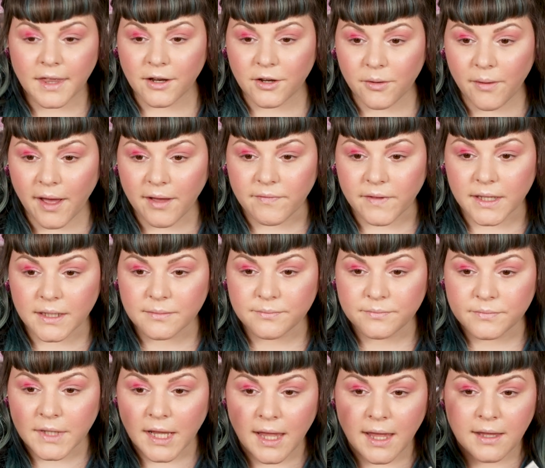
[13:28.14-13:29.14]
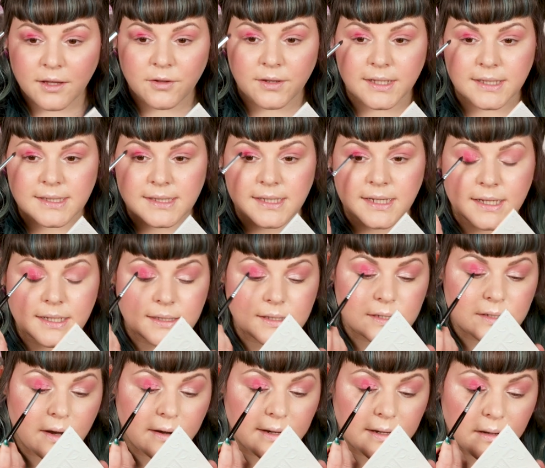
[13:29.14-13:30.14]
there you have it. You can see it's
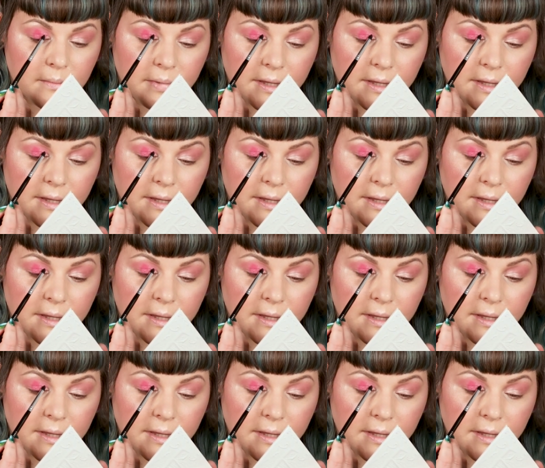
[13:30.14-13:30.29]
starting to